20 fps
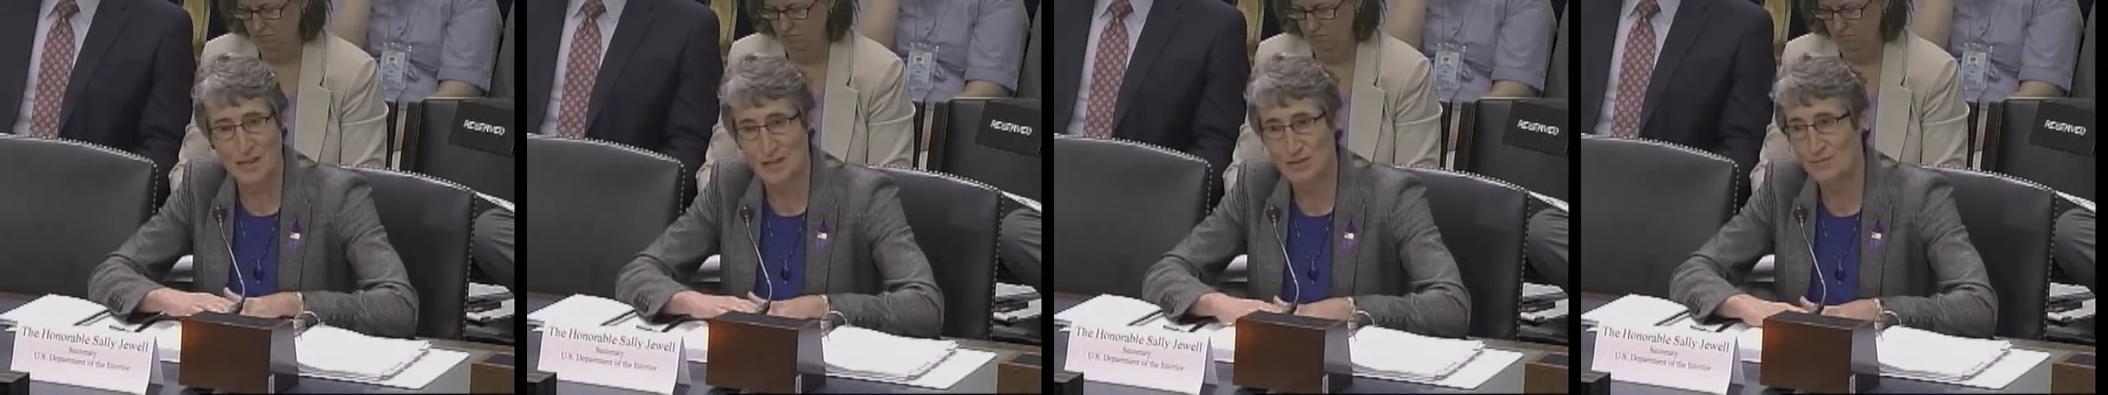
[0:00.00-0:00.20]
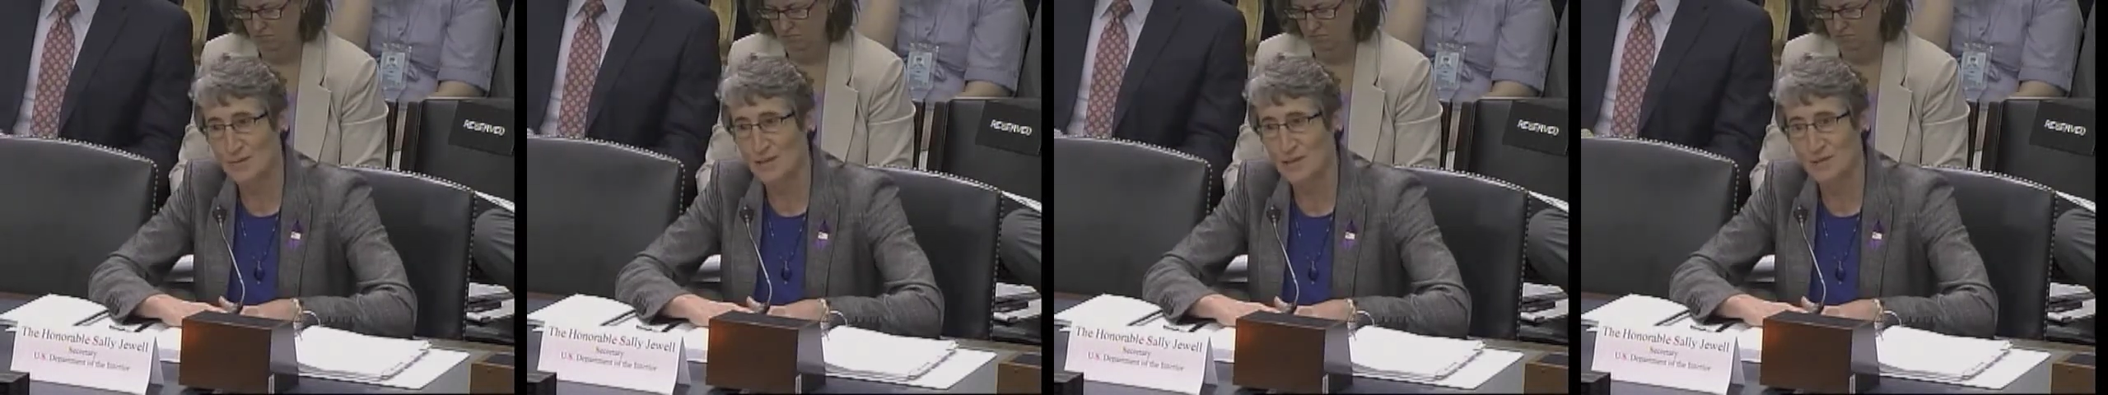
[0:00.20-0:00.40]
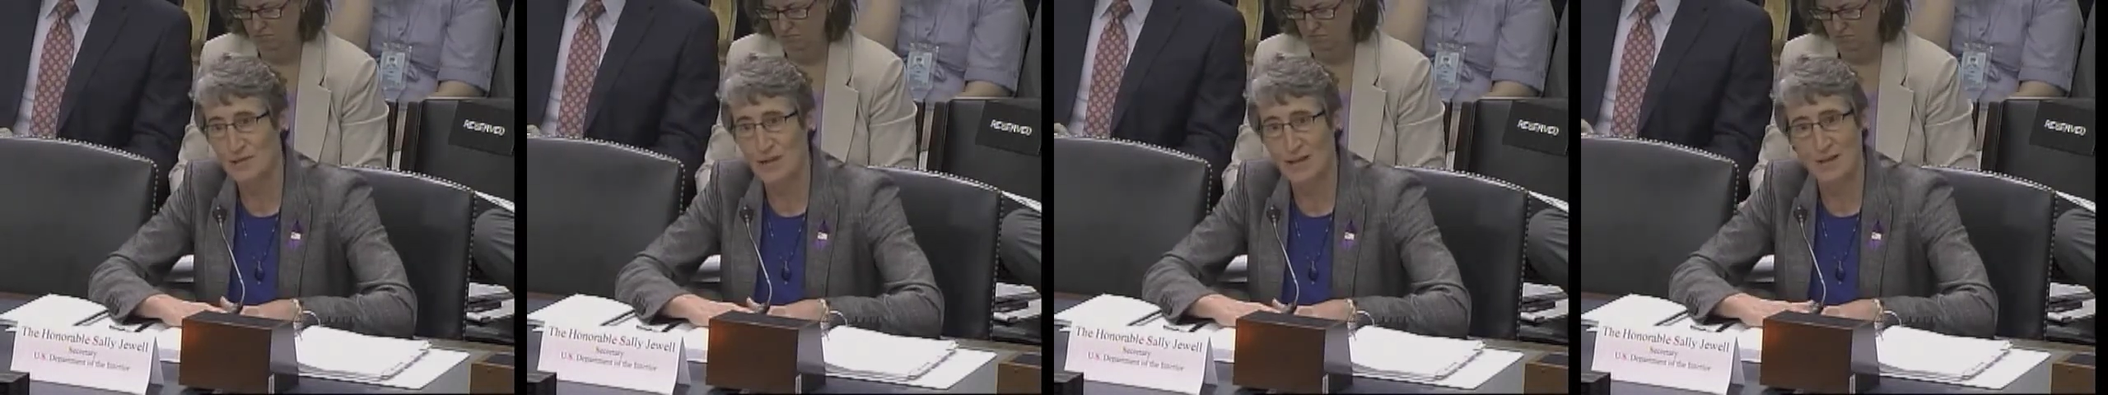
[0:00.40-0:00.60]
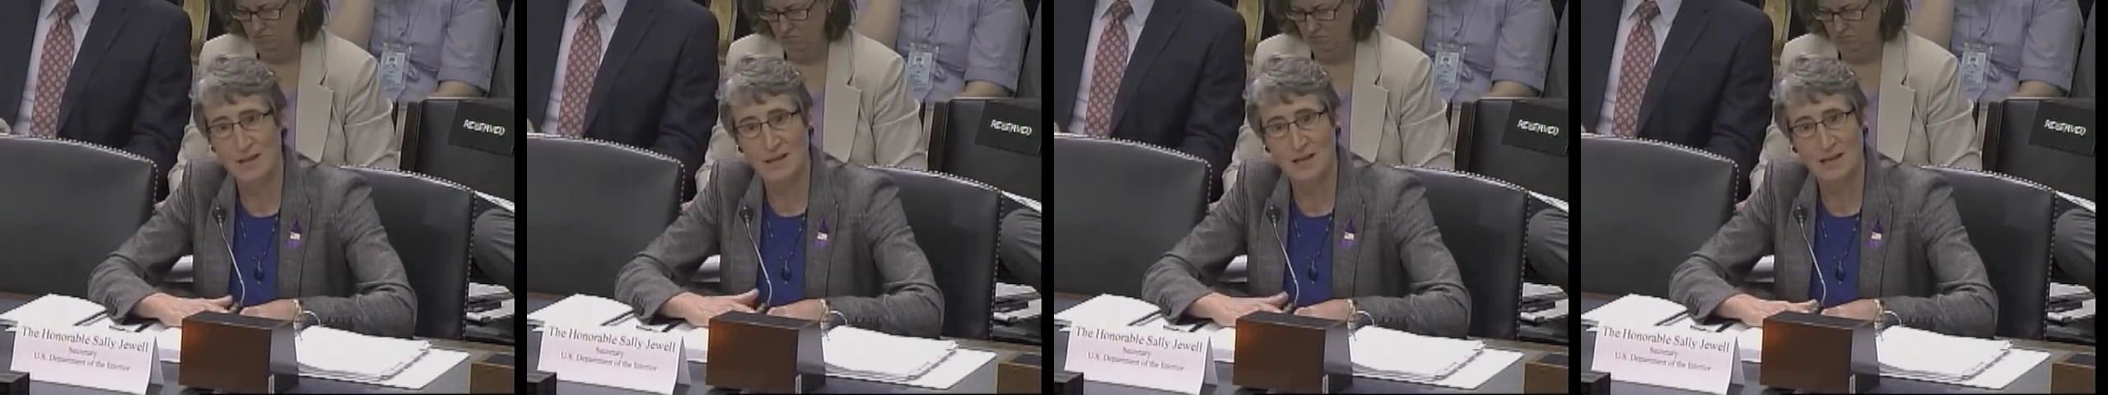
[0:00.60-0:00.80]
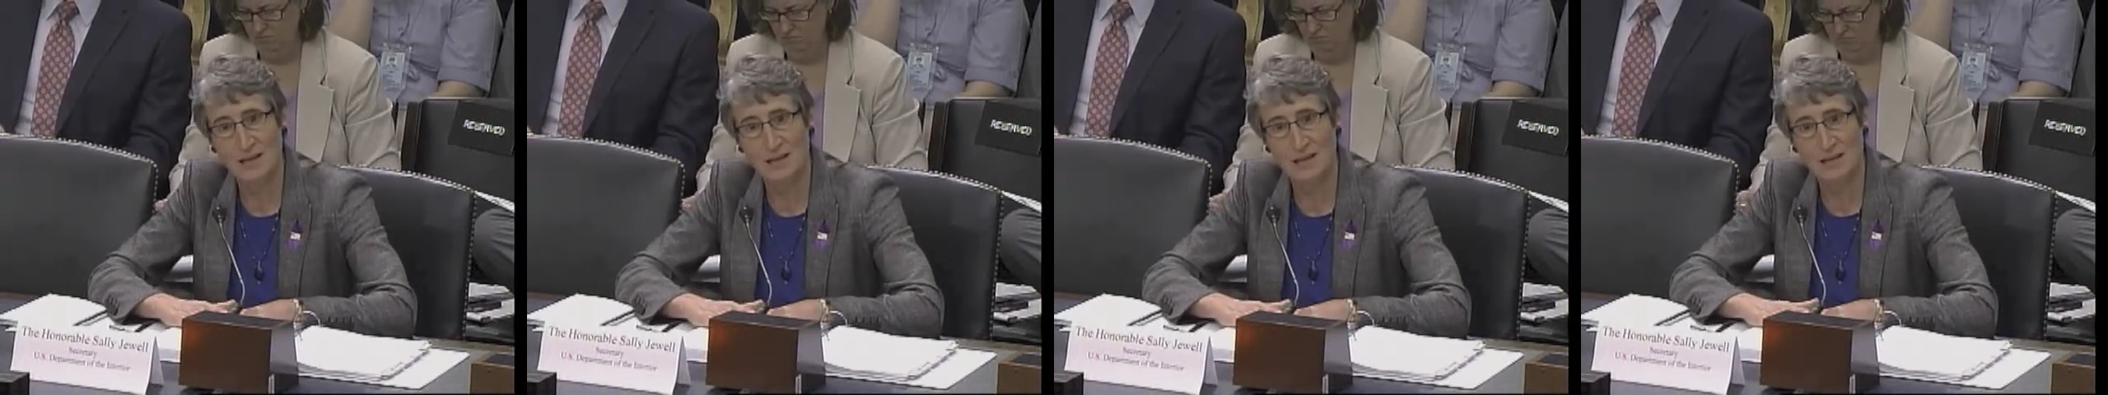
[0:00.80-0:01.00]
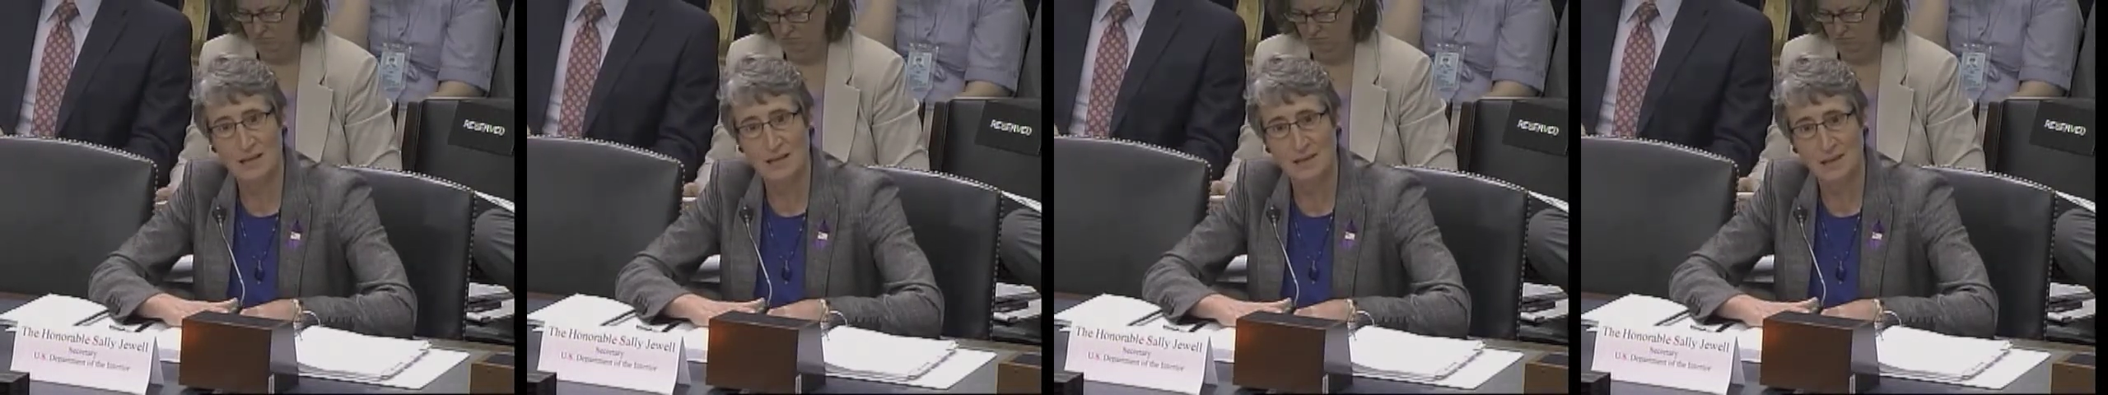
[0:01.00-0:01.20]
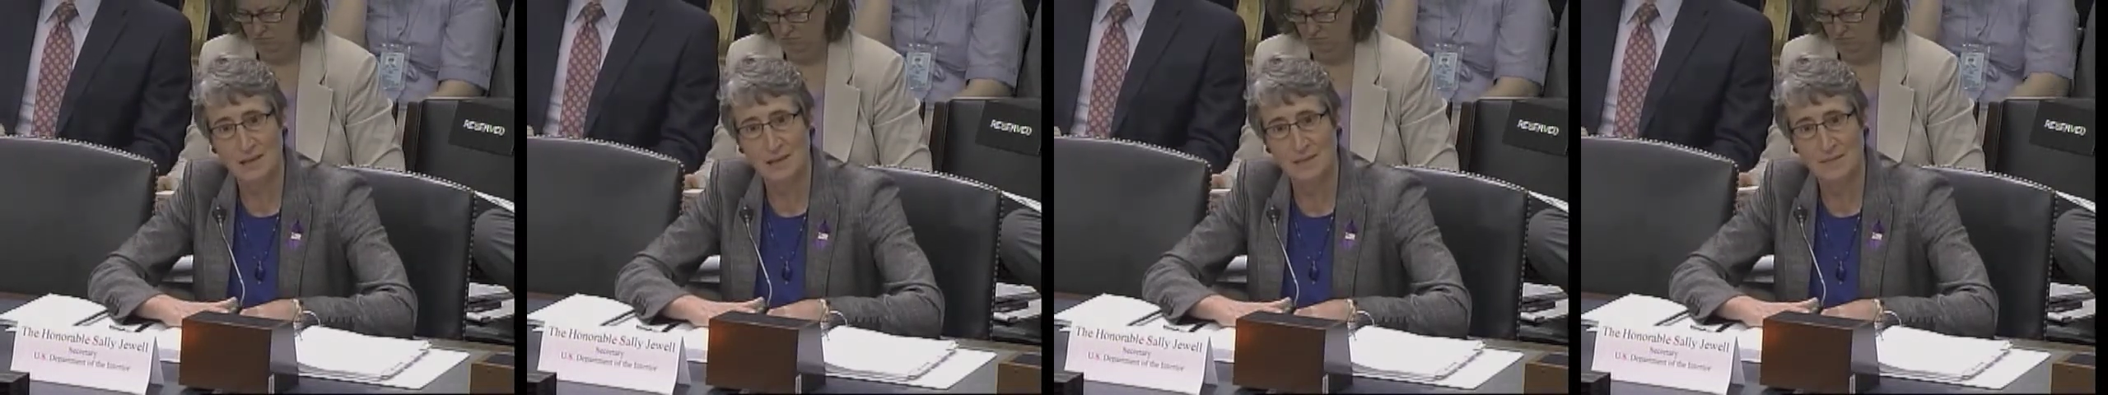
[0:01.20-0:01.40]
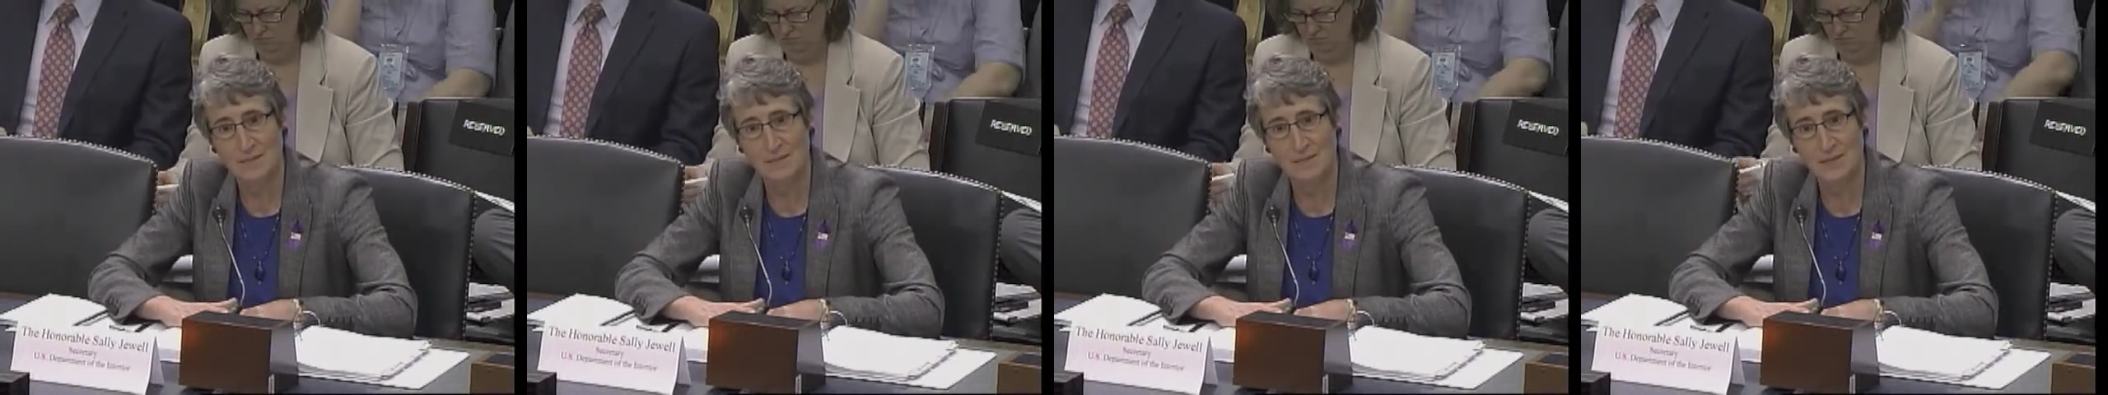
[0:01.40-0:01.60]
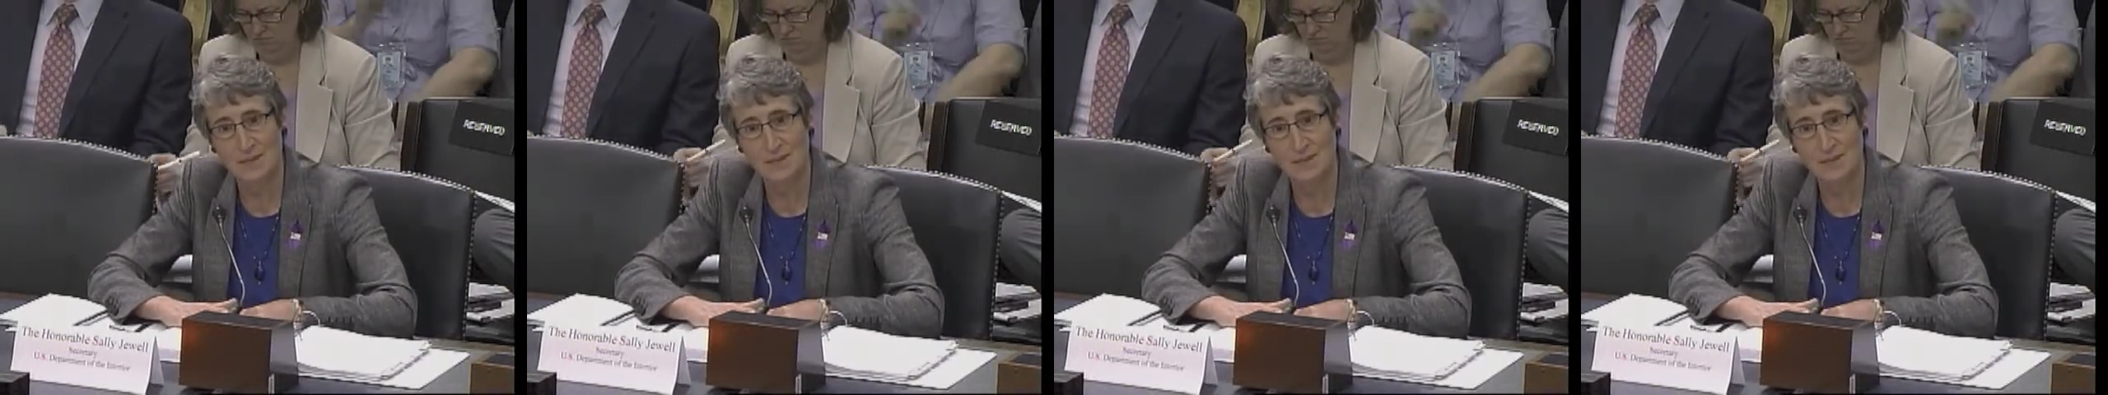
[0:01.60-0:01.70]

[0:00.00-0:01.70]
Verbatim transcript: as we try and um,